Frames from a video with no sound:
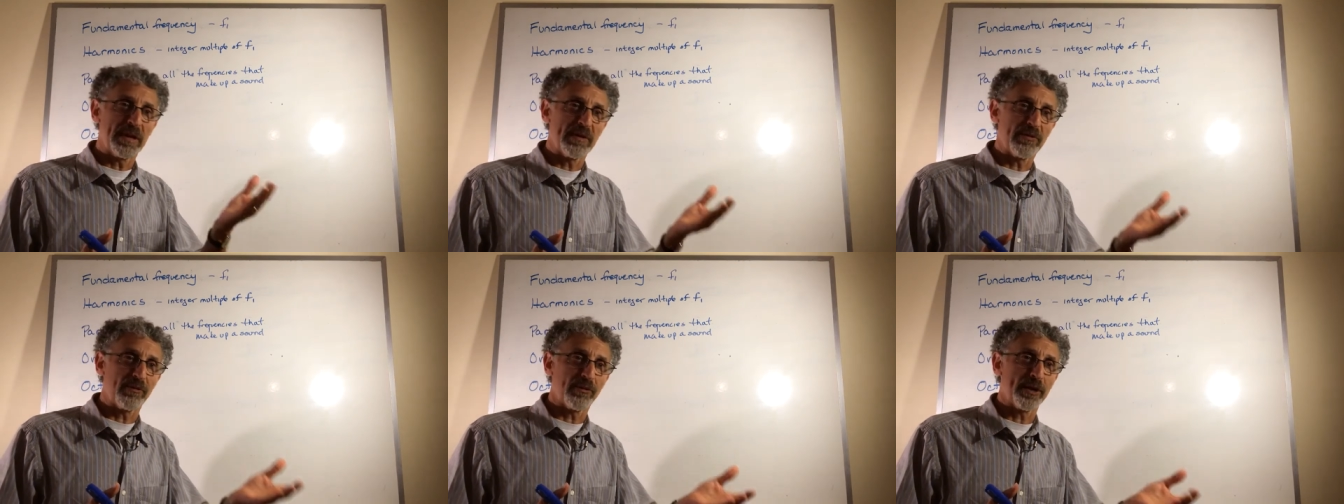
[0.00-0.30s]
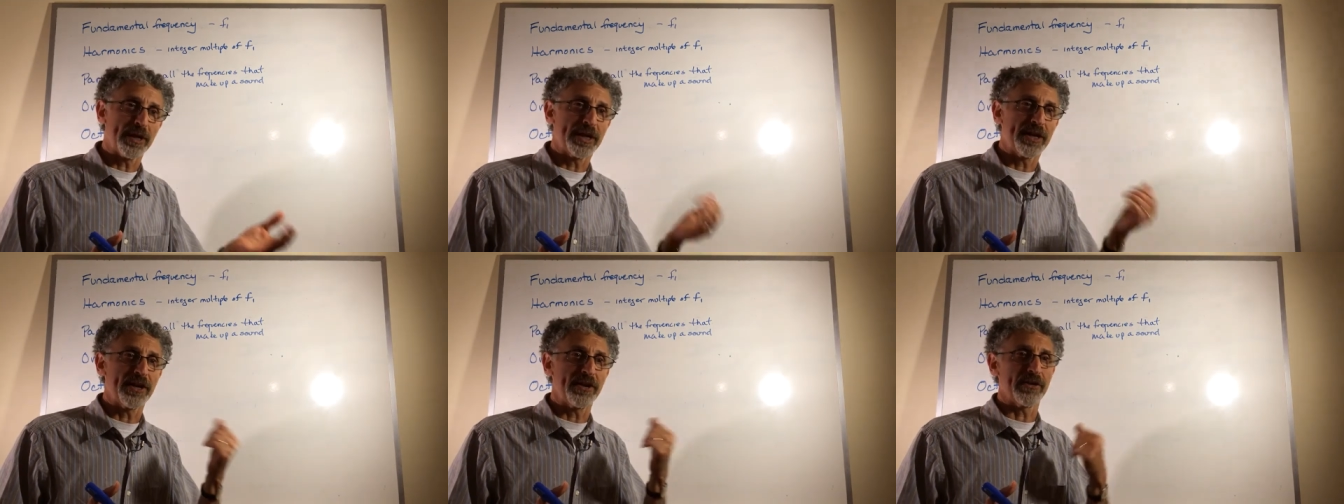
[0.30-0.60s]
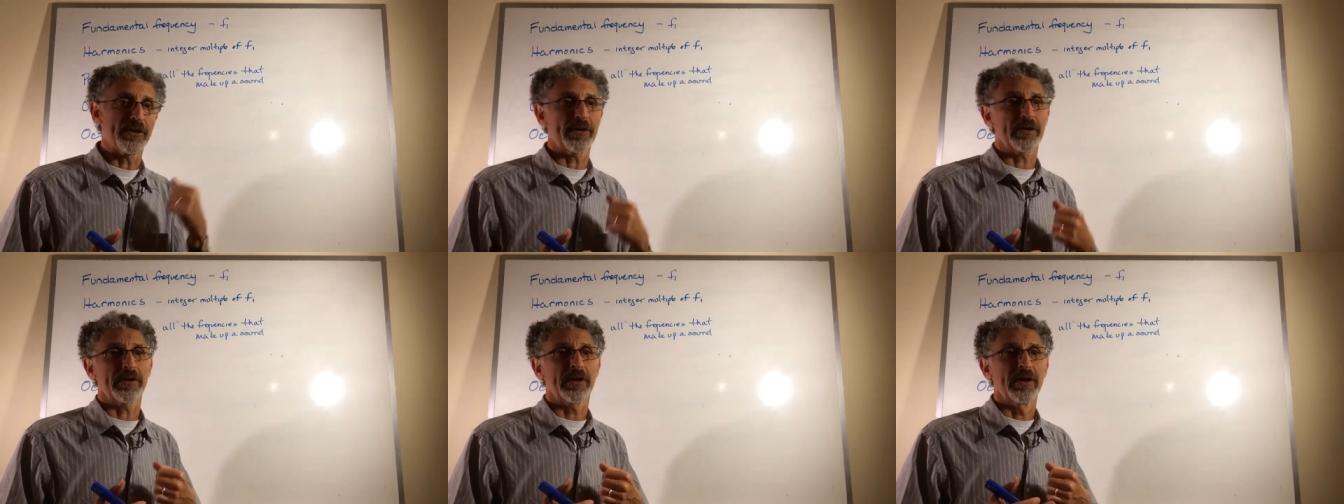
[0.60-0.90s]
If we
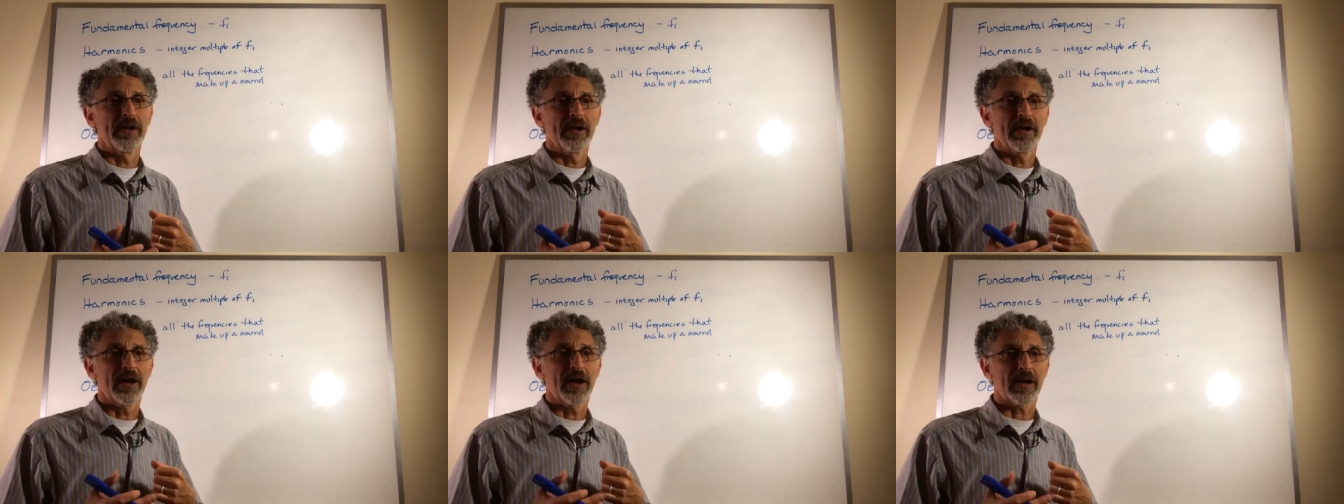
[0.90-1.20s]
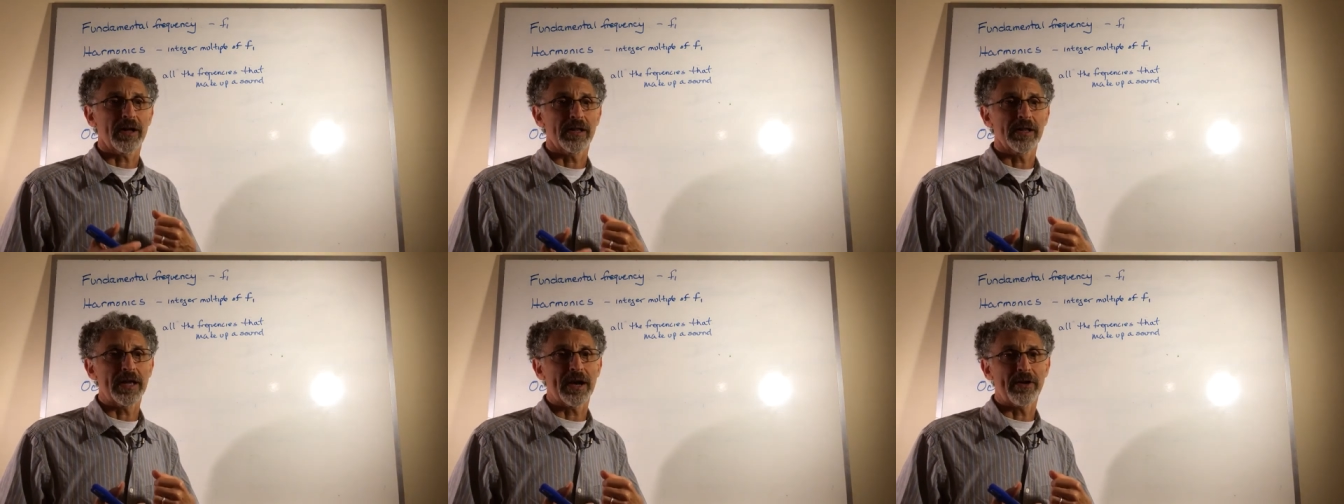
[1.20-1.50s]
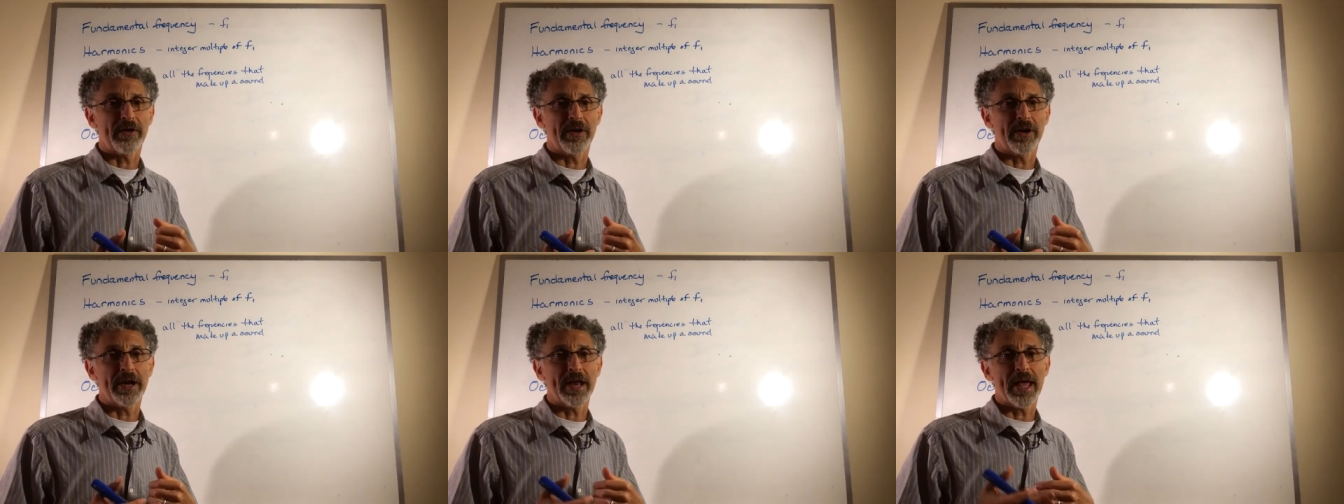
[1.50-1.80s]
hear a
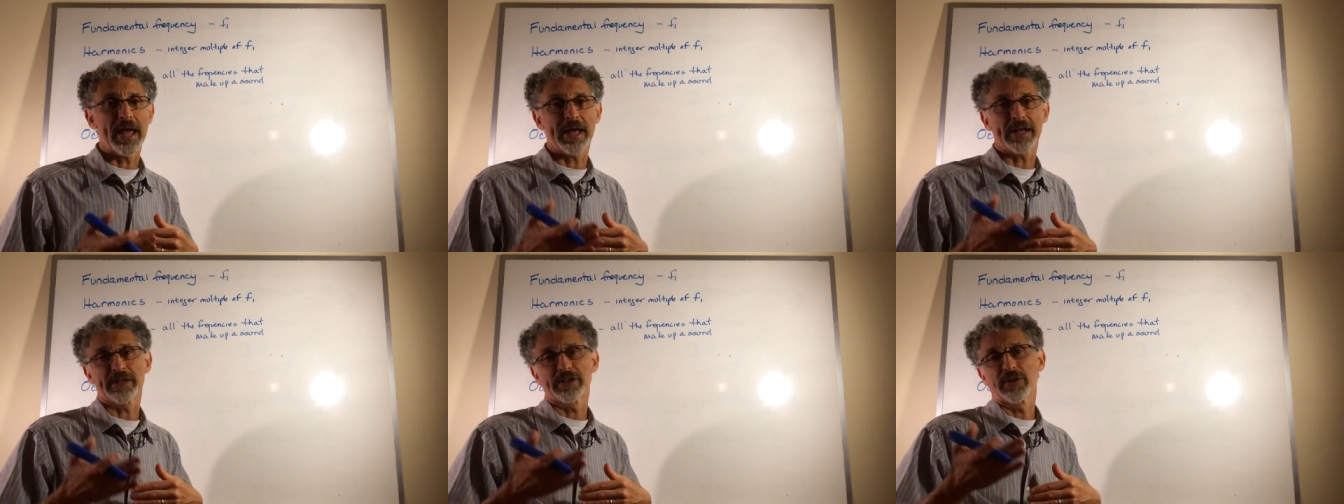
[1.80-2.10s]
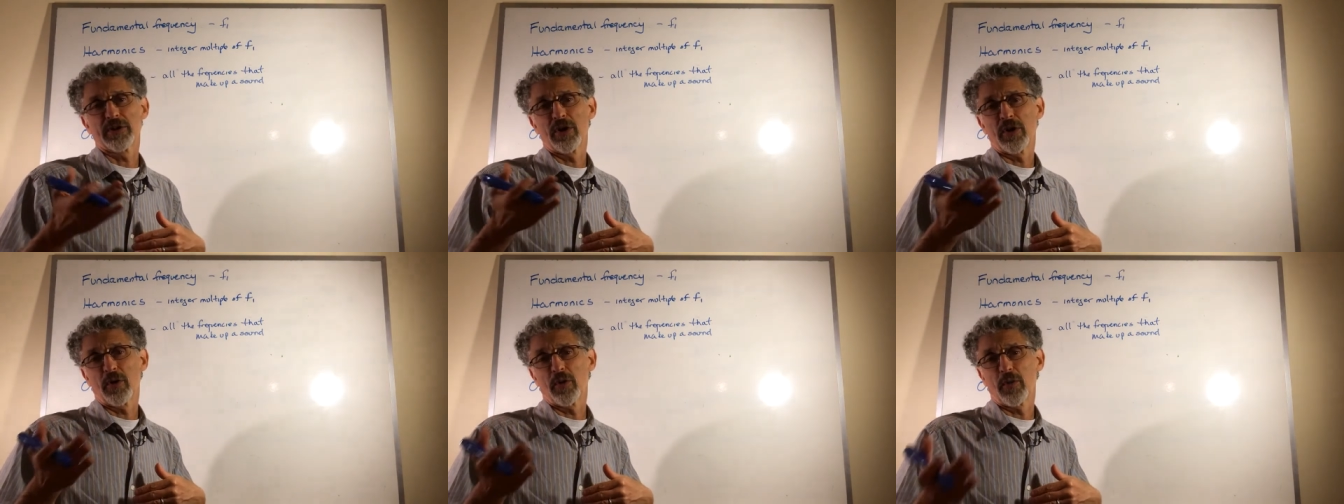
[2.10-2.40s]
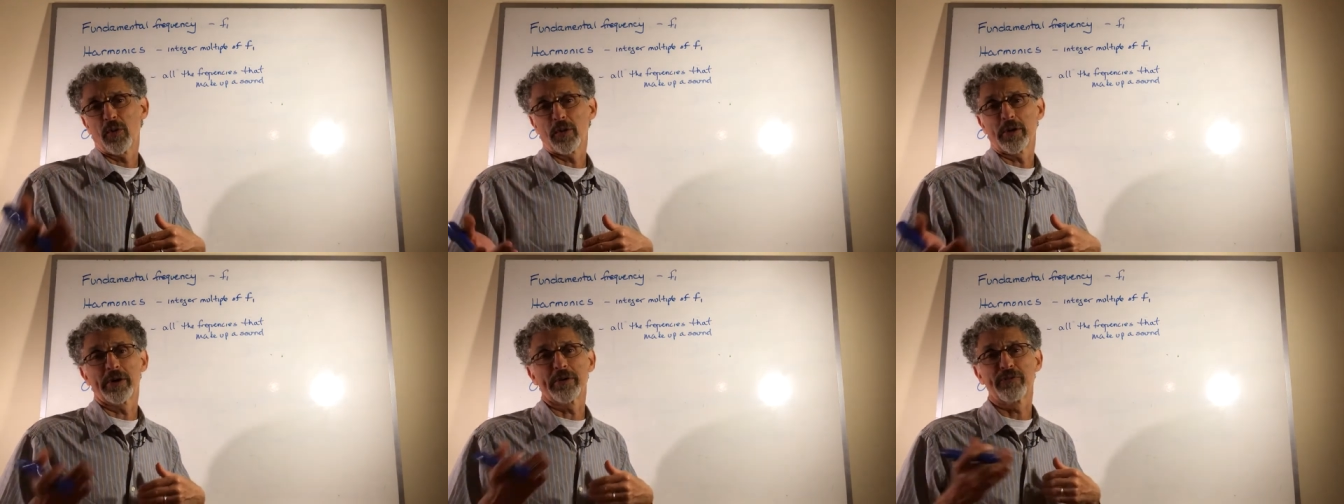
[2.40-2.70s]
clarinet
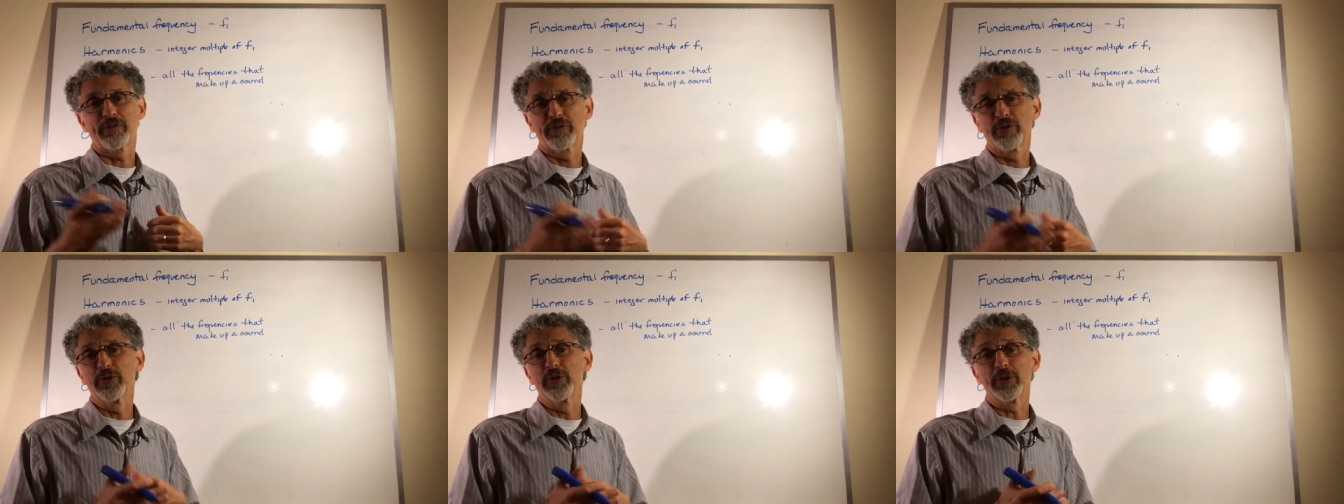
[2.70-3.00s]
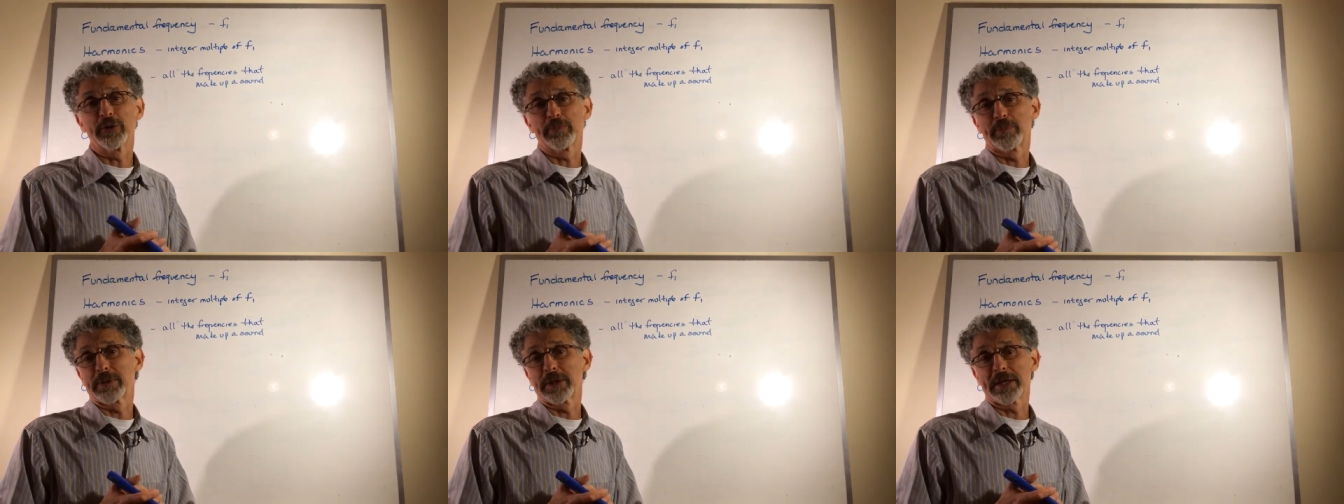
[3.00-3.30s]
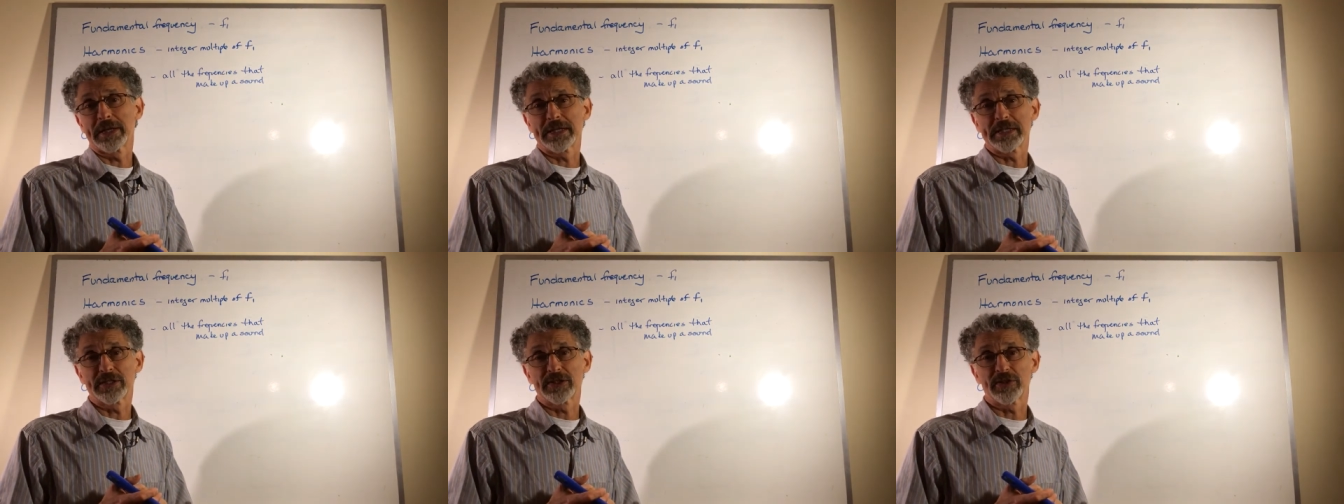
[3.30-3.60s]
or a flute
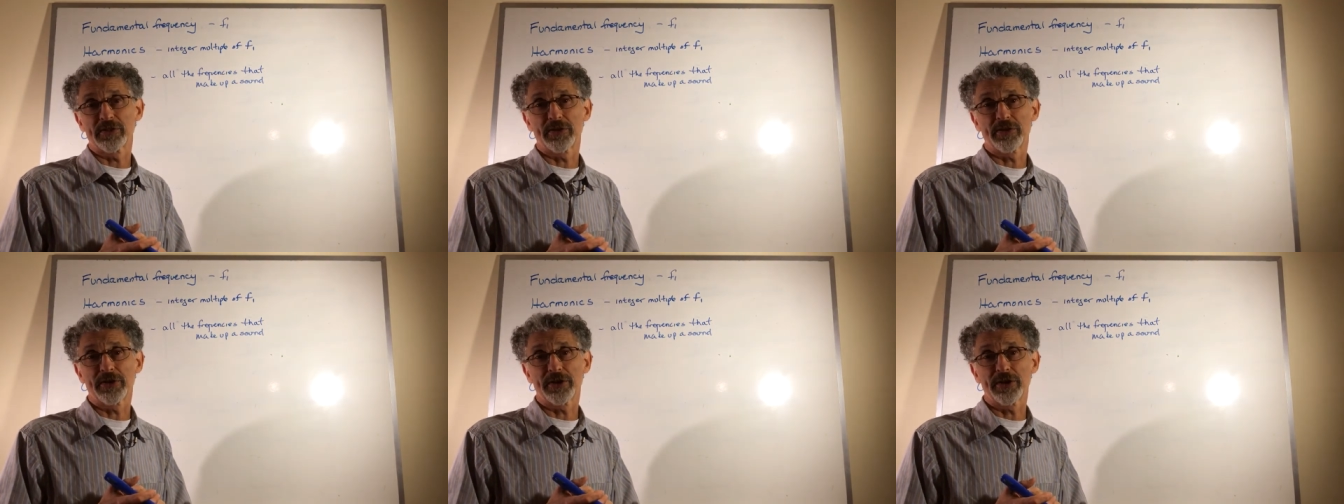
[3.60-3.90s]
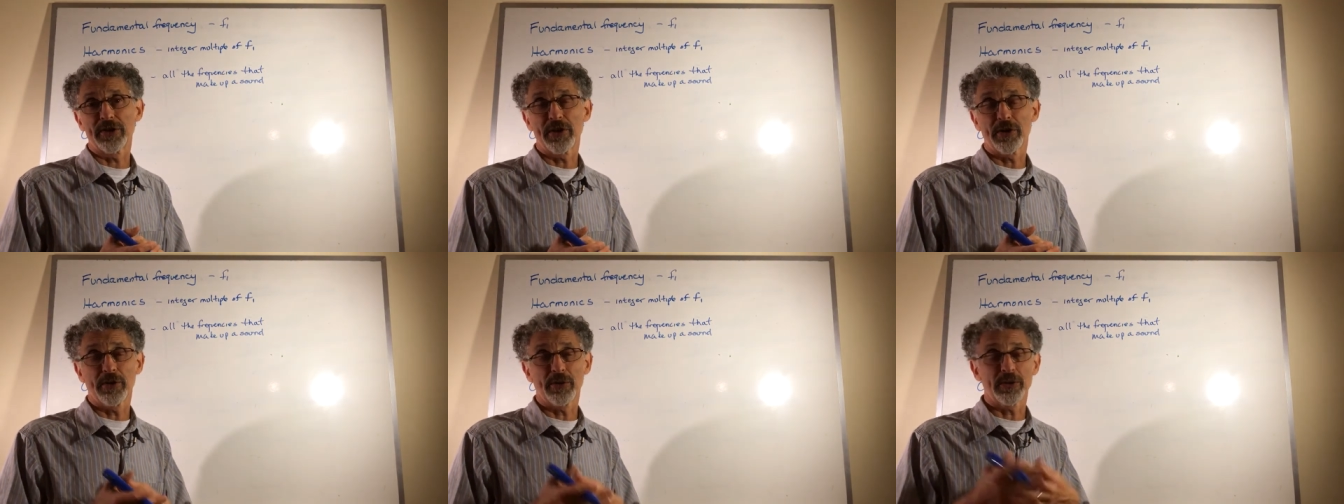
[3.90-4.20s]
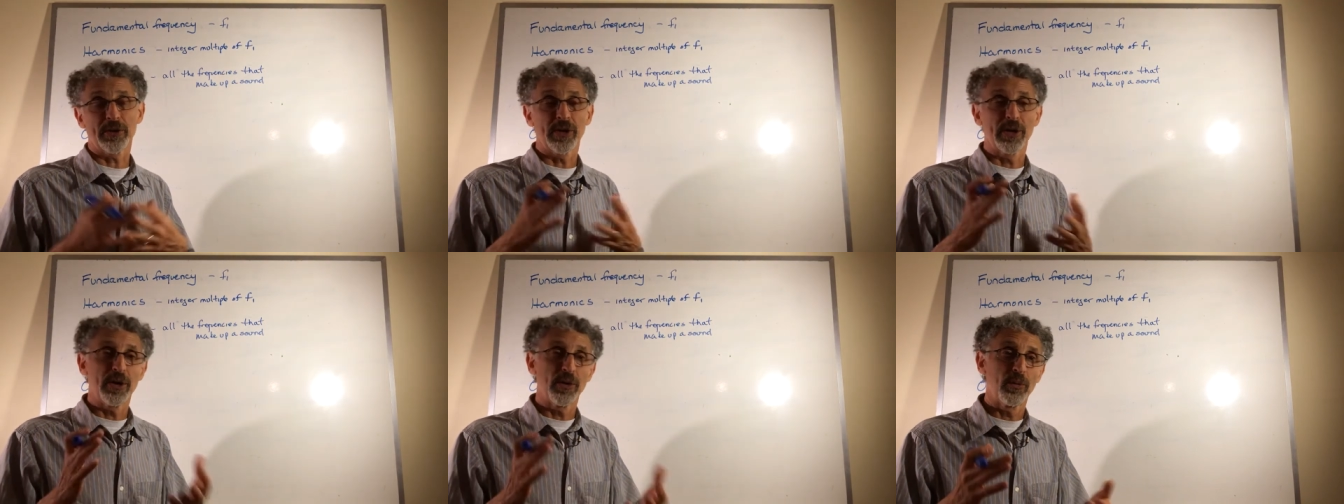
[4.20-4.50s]
play a certain
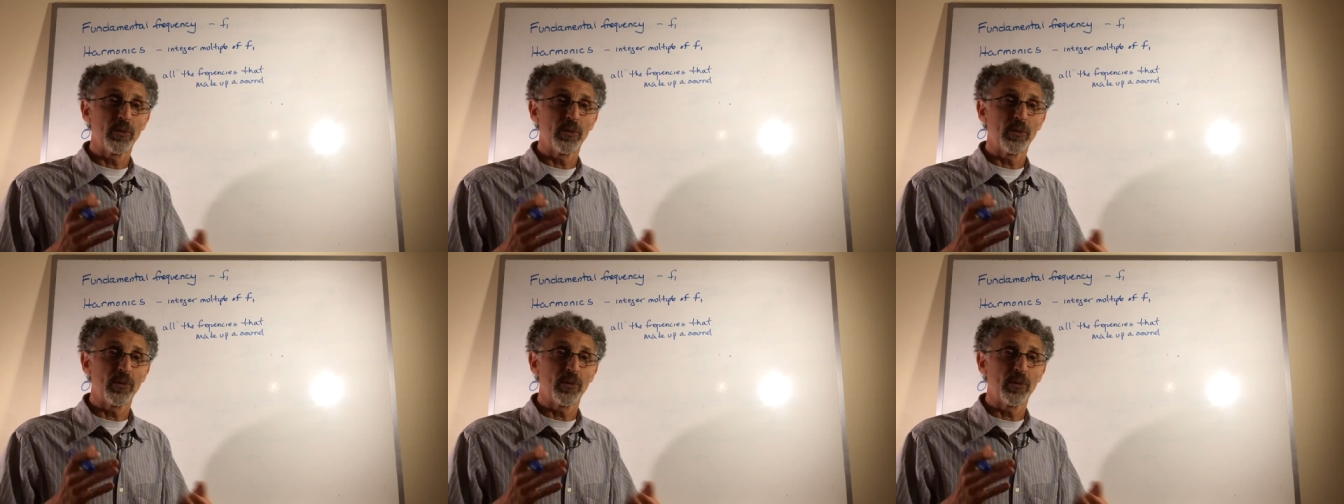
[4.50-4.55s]
note,